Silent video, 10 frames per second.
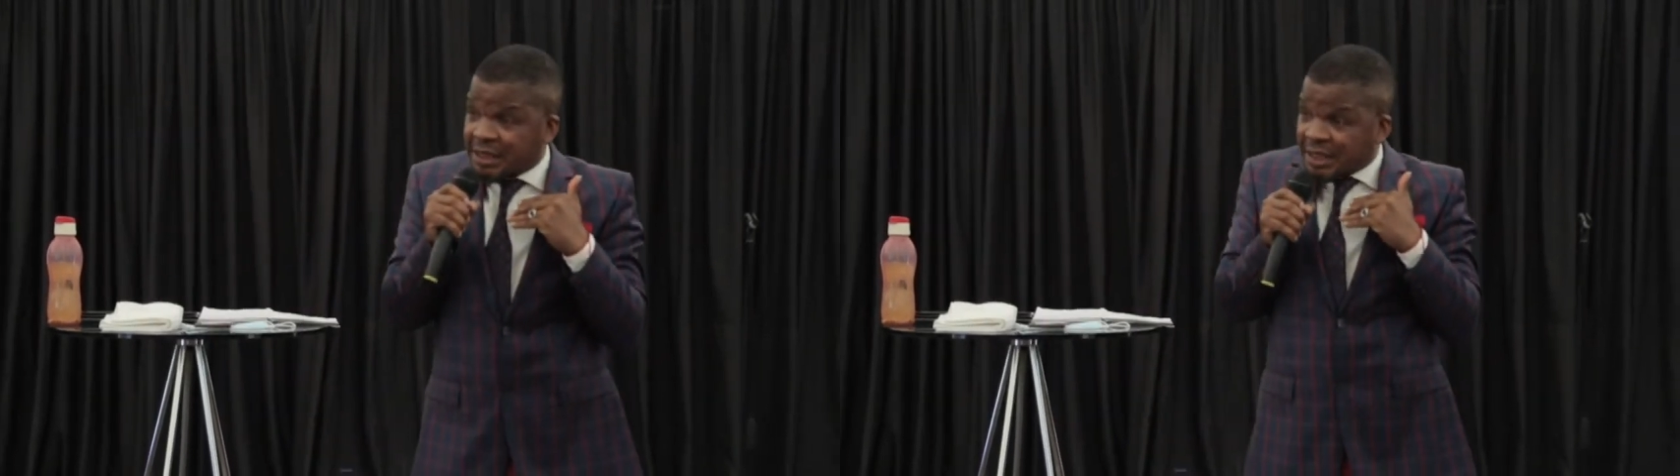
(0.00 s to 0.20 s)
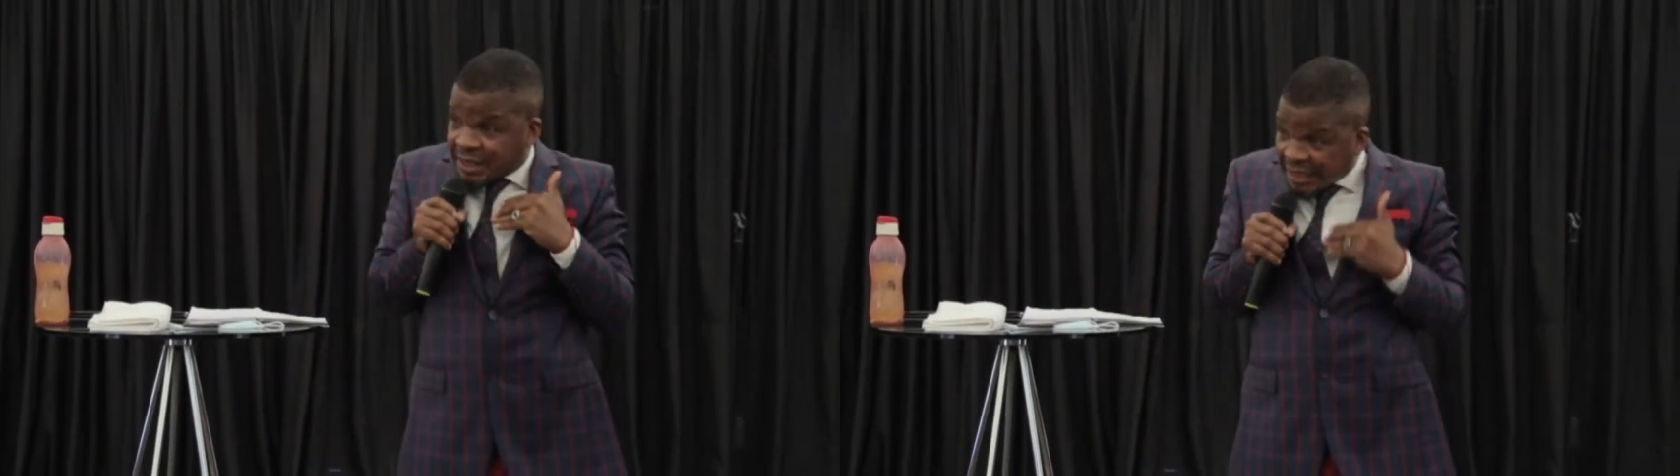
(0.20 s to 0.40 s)

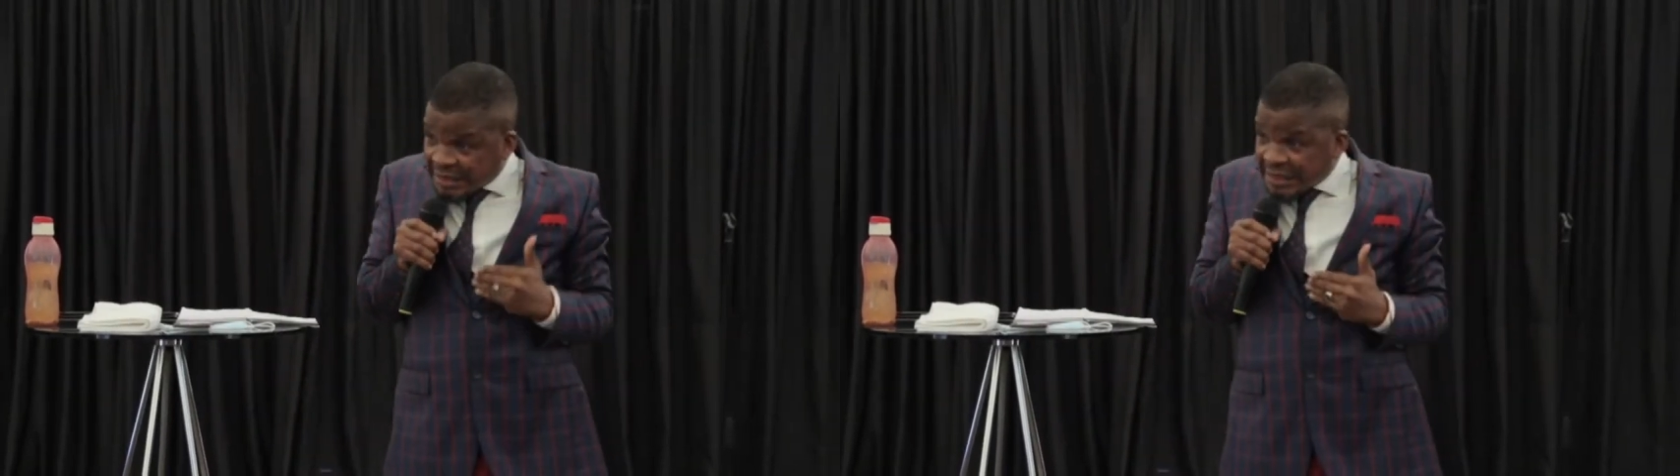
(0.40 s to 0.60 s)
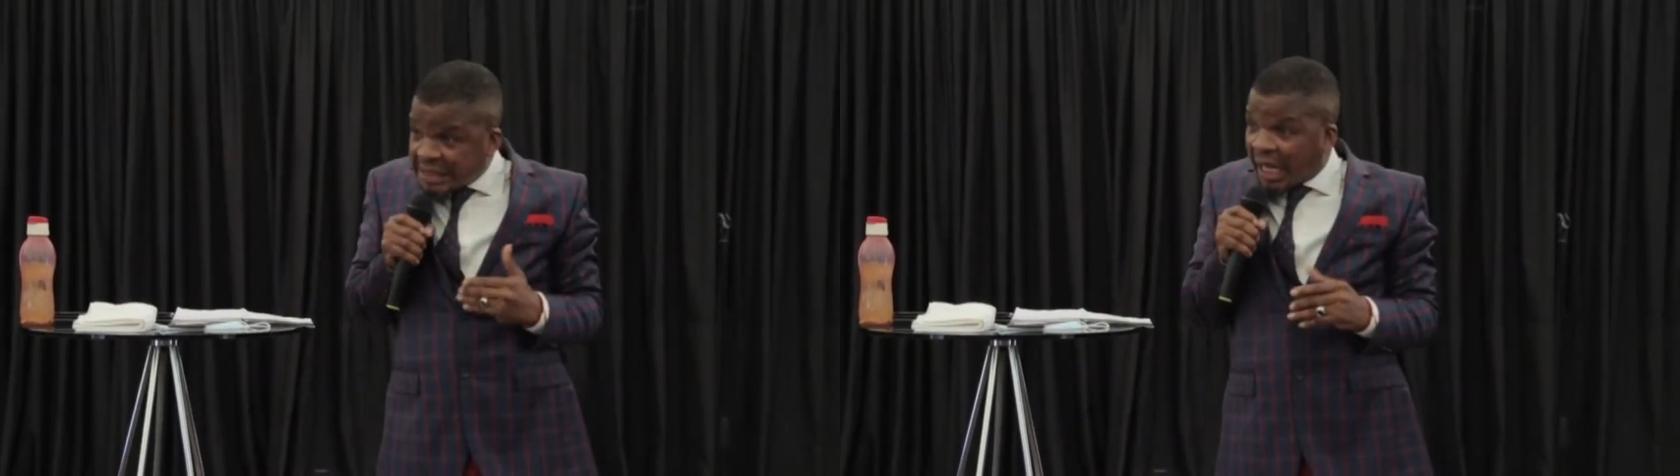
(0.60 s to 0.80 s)

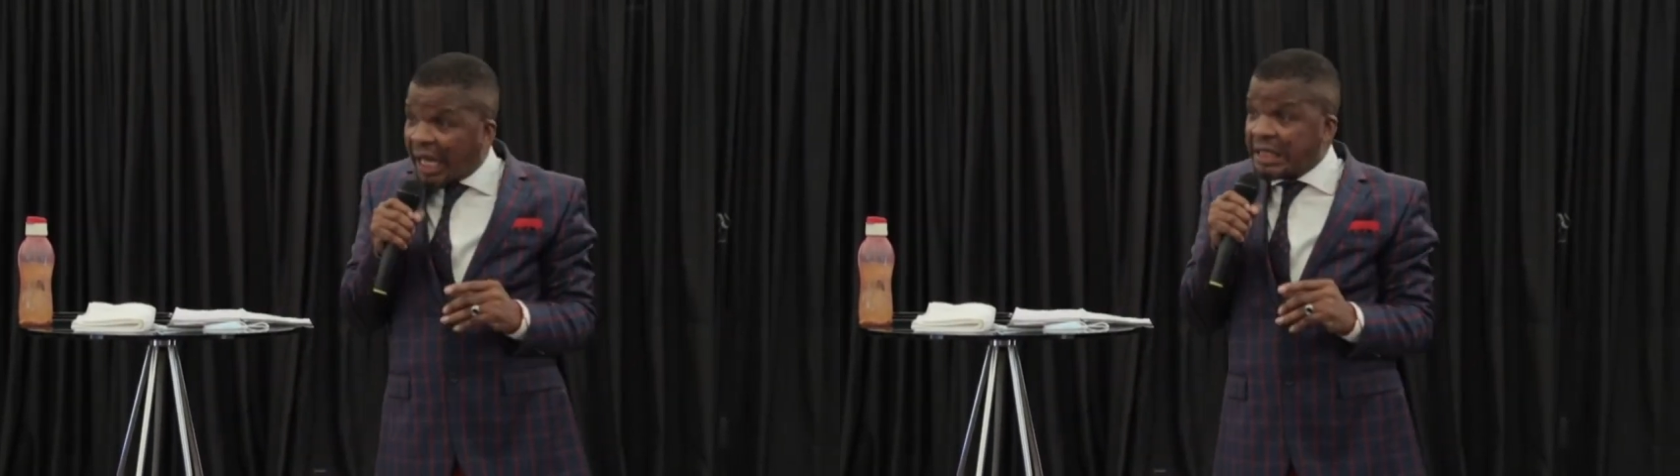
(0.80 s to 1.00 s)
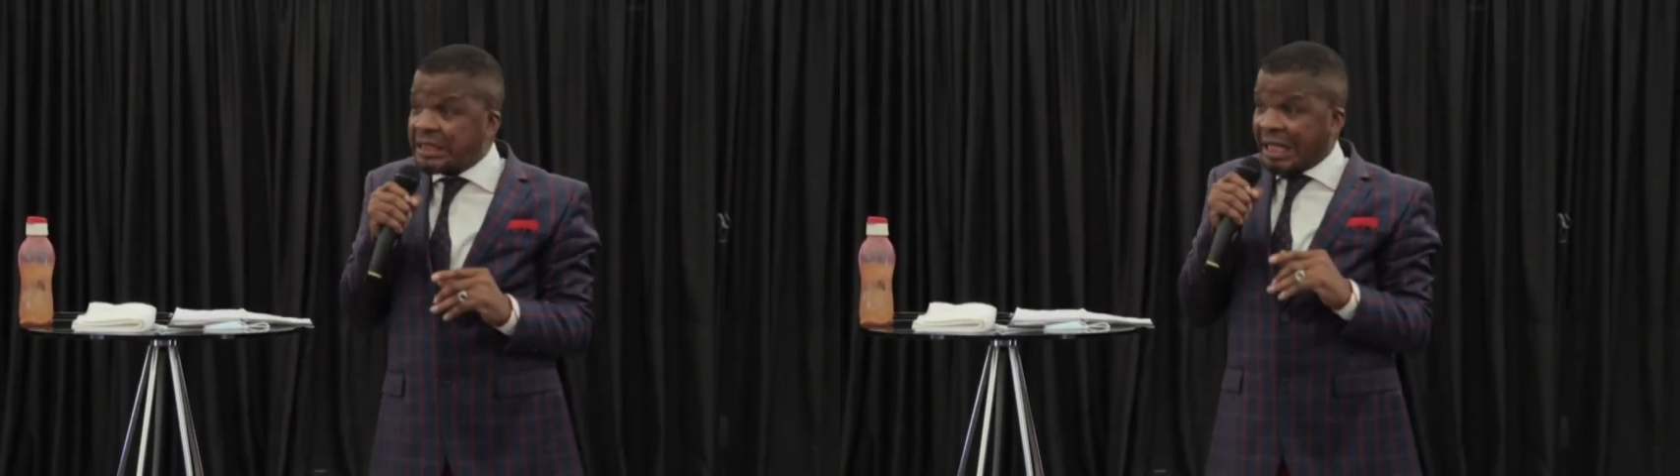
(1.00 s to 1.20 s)
stand
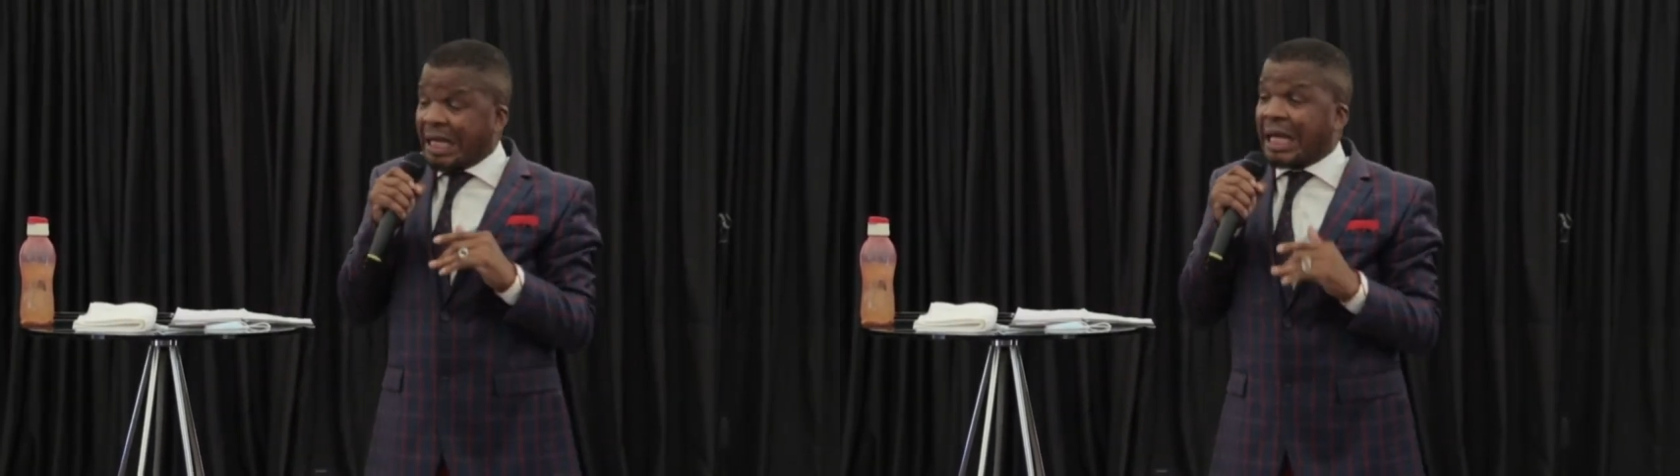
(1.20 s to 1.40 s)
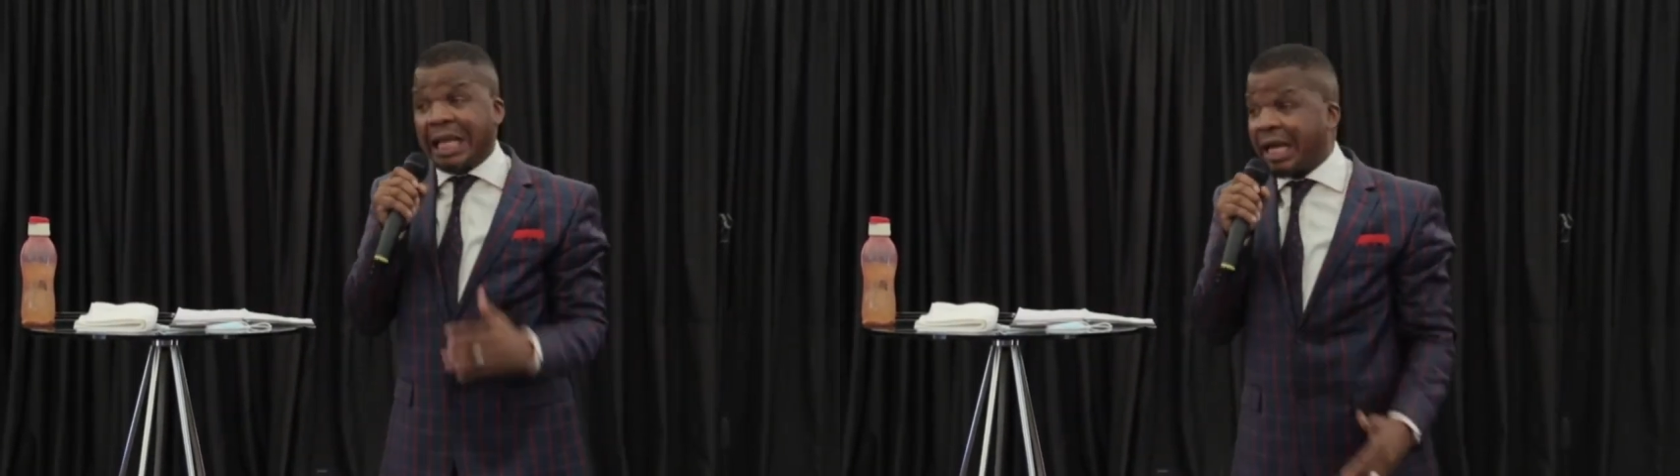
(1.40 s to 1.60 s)
and
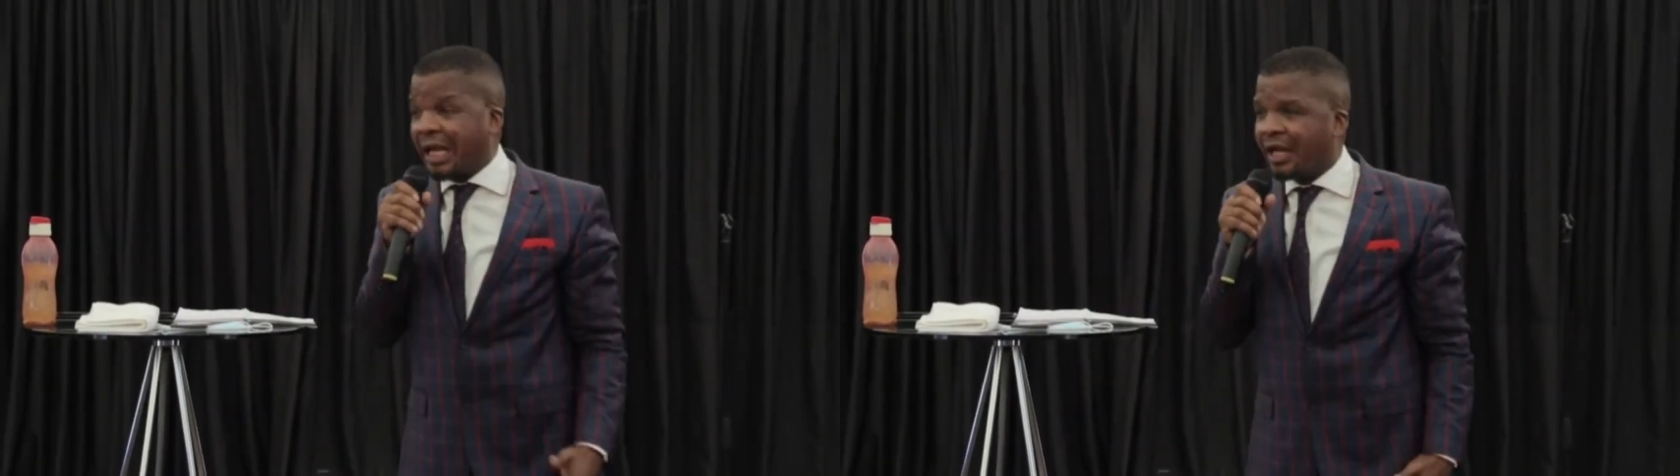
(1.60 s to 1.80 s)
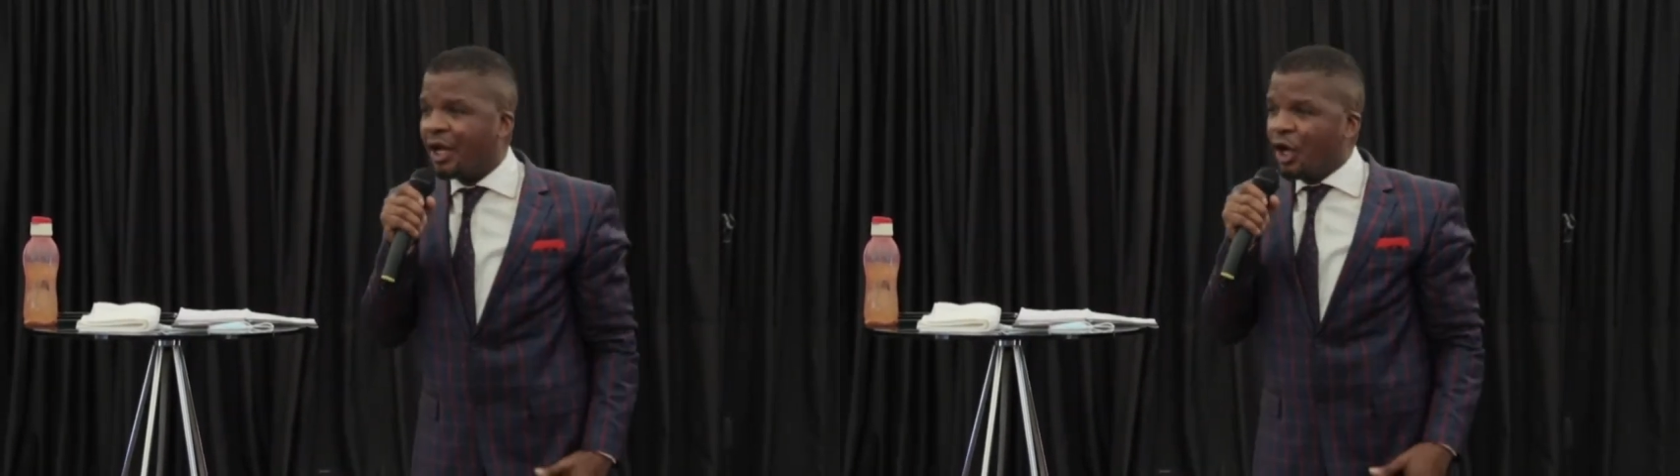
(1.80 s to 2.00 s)

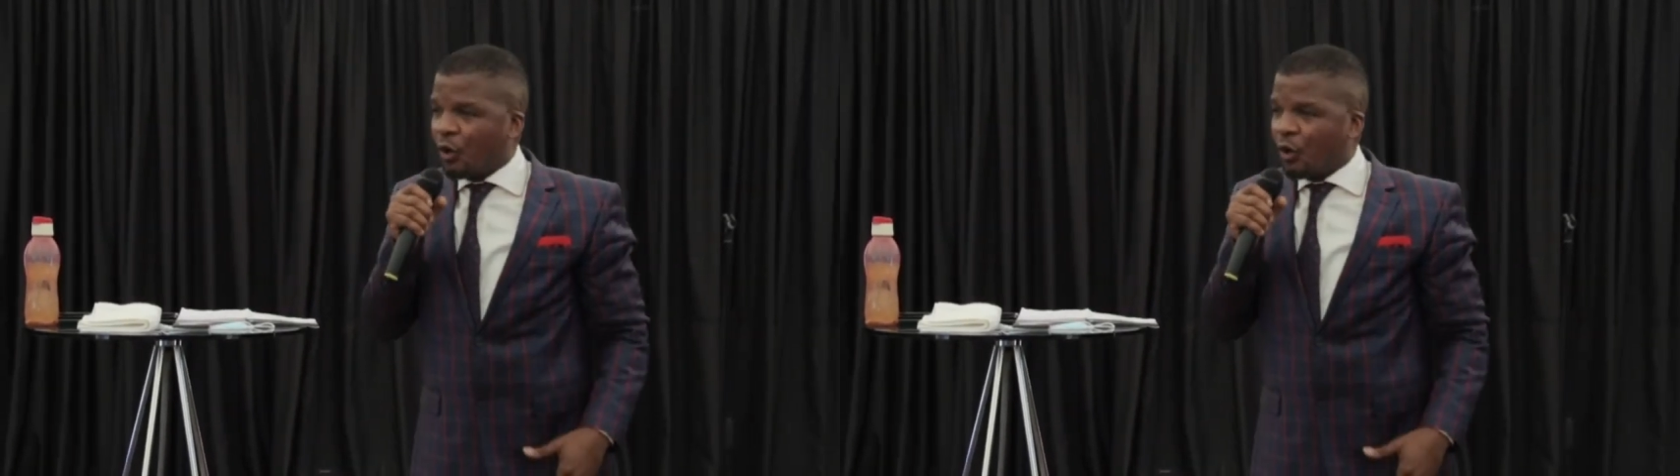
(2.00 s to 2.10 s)
declare